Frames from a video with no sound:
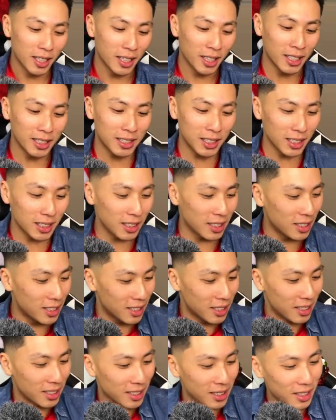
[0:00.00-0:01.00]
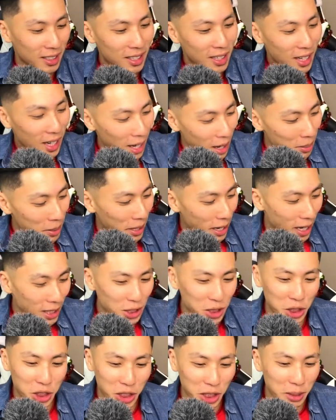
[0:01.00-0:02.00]
It's a, I mean, I
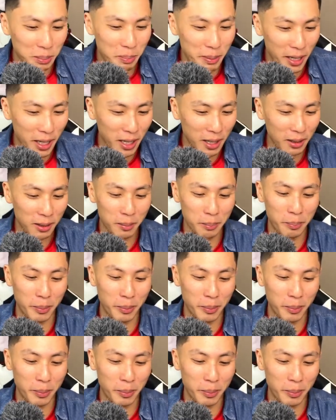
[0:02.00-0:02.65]
should be,